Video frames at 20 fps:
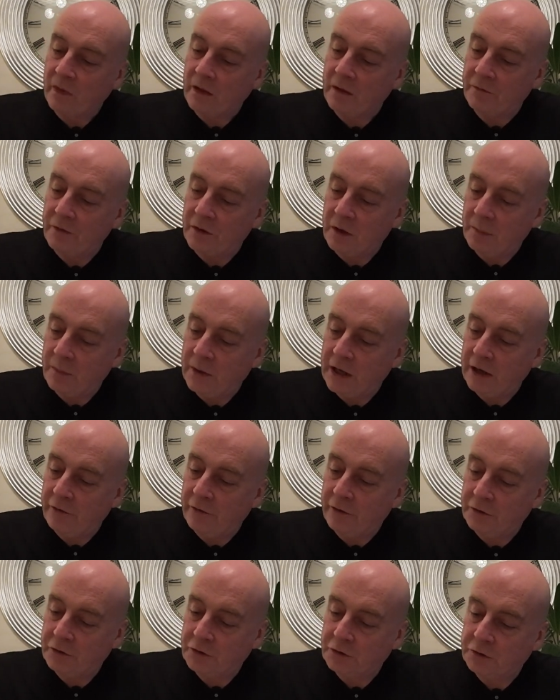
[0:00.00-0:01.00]
for the
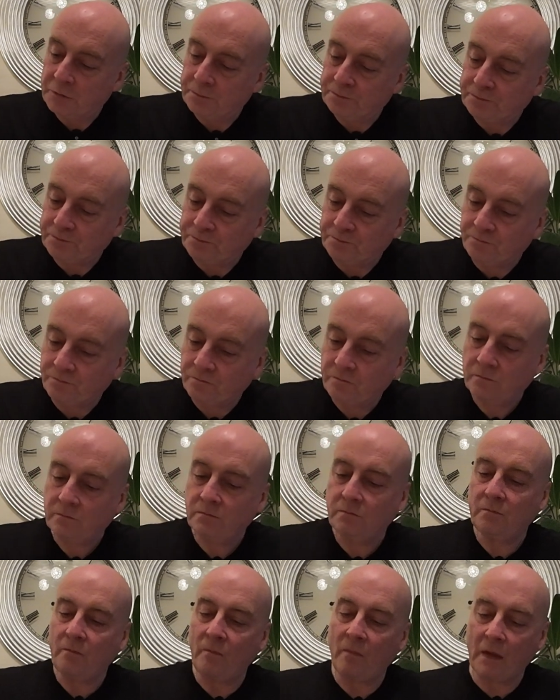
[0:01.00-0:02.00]
appearance.
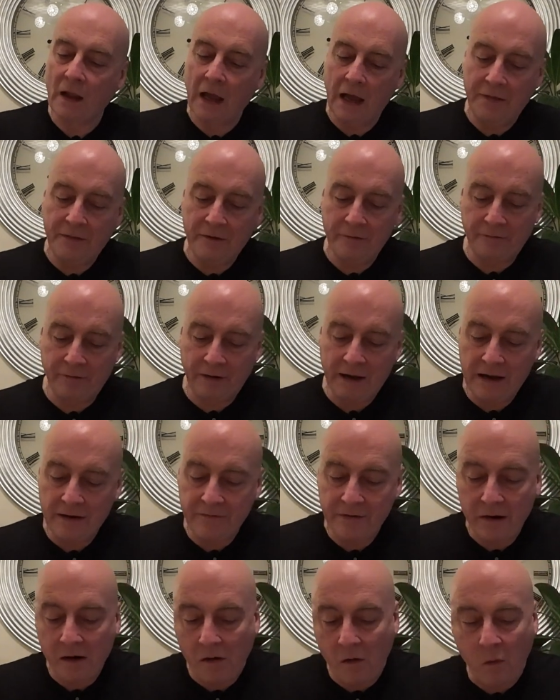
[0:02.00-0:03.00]
And the
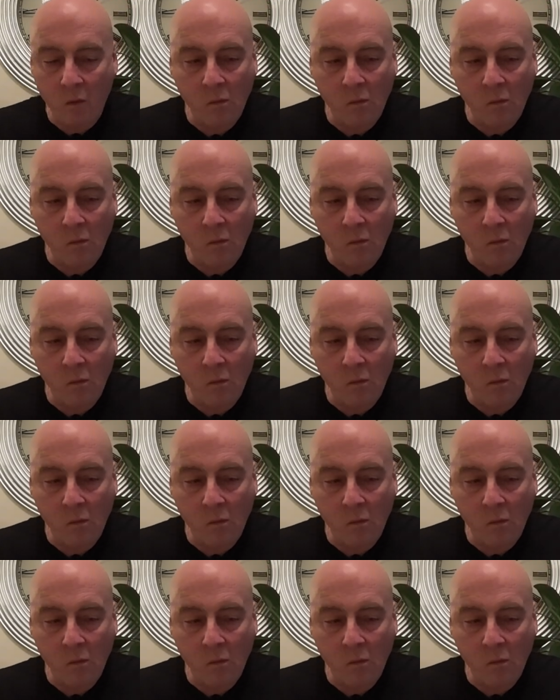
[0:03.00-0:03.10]
flavour,